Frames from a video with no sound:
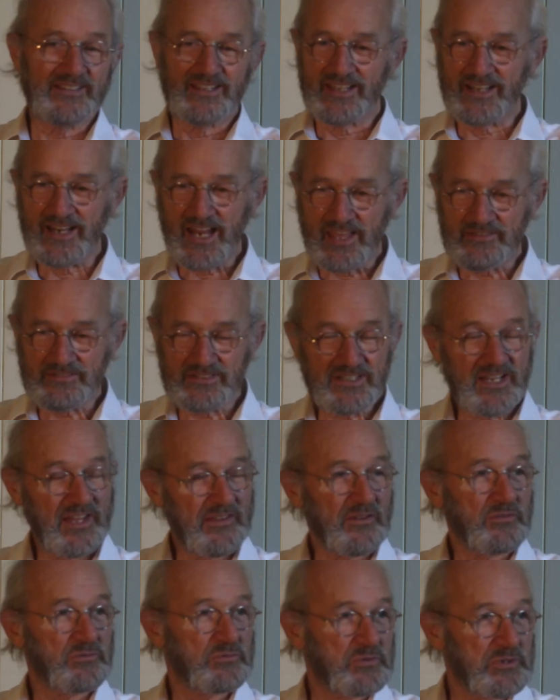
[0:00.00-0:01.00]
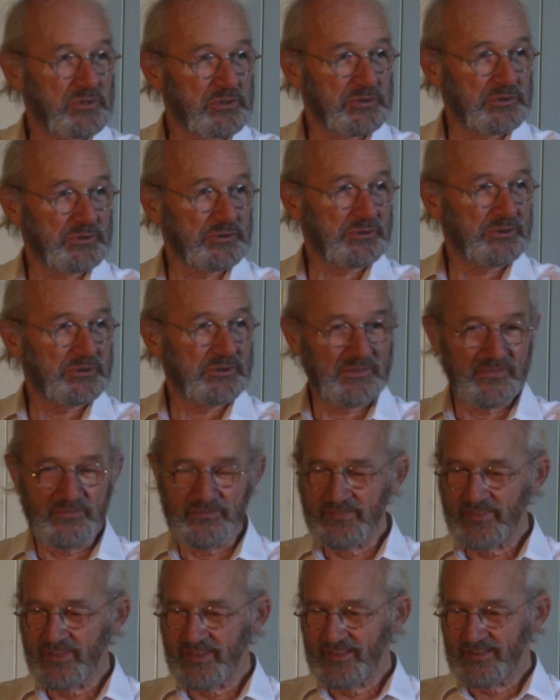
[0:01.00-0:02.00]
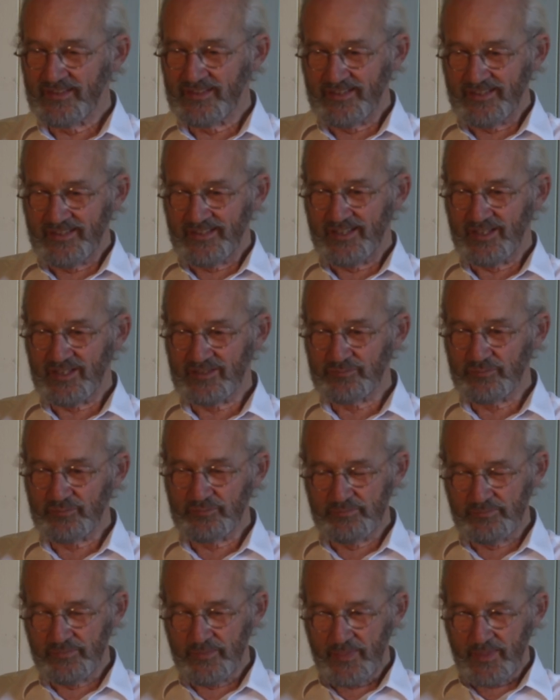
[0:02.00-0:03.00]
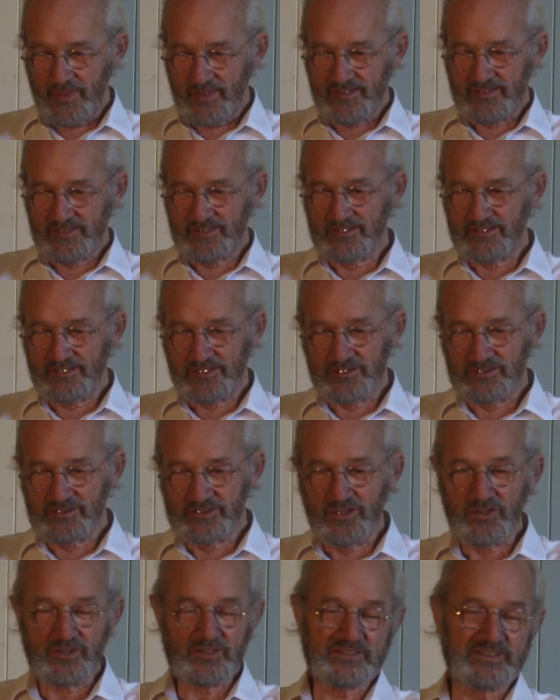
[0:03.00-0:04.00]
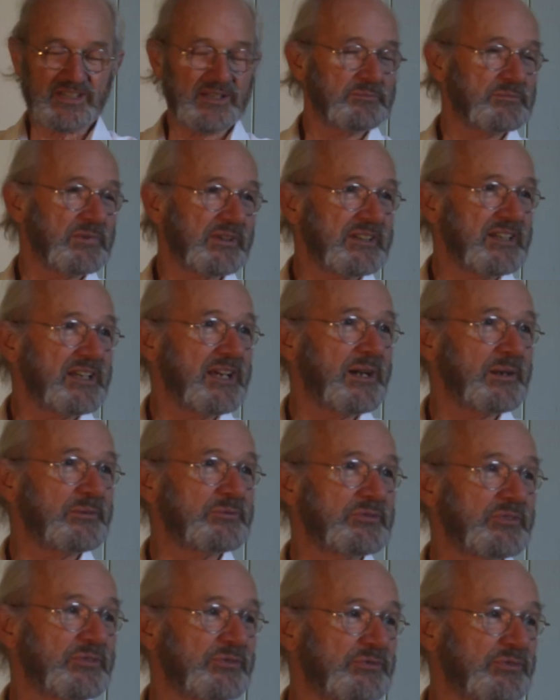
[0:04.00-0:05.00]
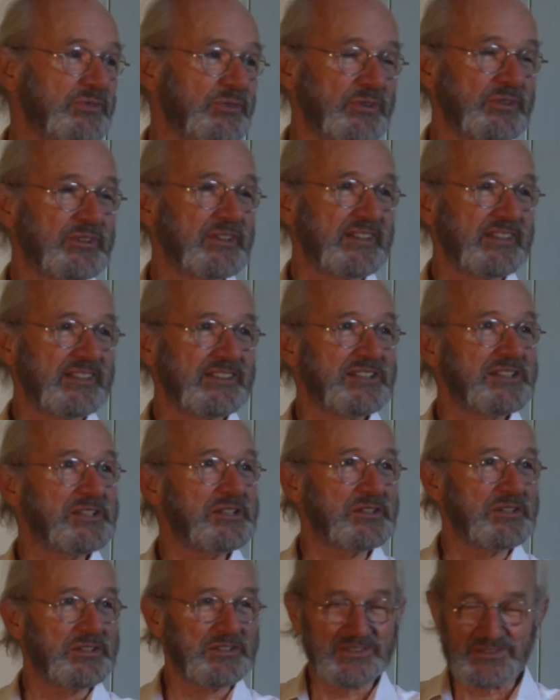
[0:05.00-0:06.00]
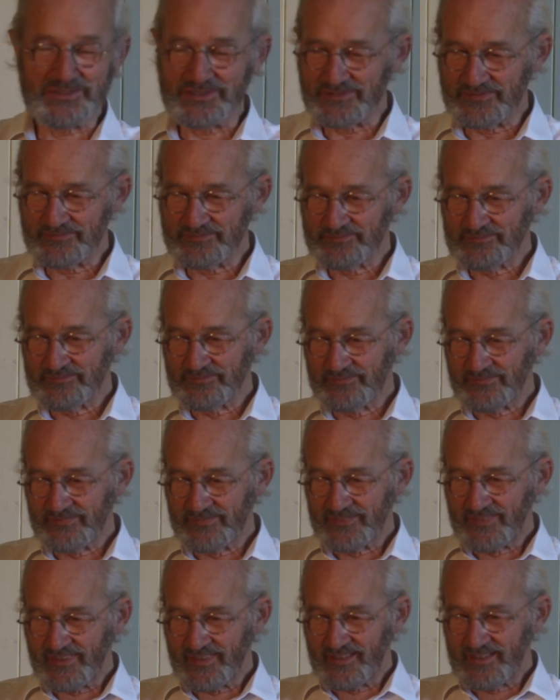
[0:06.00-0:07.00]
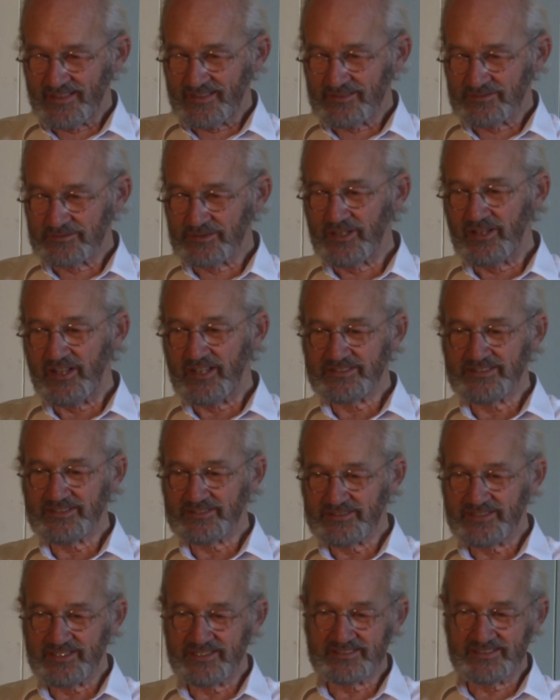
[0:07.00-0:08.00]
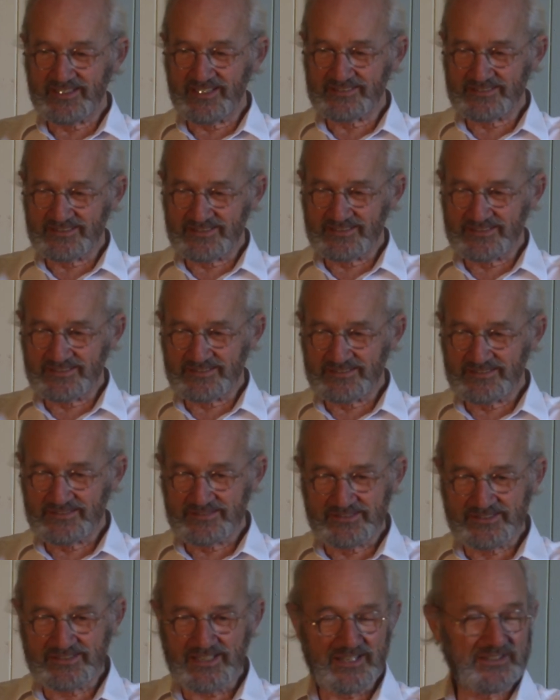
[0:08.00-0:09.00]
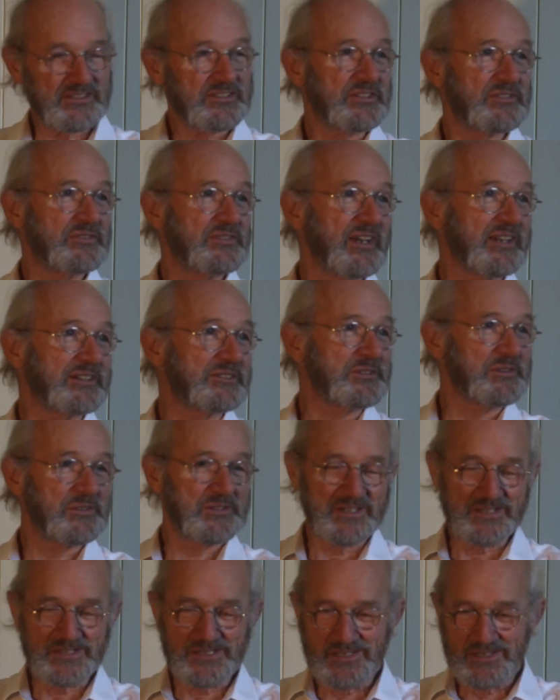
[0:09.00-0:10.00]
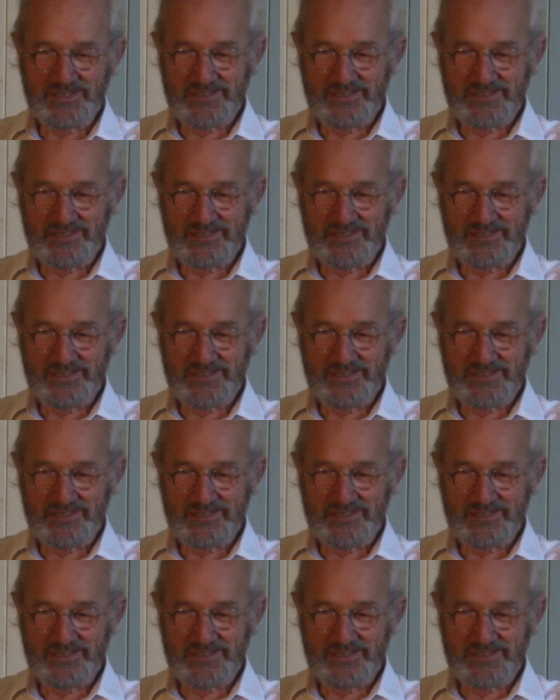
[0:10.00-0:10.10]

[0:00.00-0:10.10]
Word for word: and have another rule and you know lock somebody up for 14 years. Well, I don't think that's satisfactory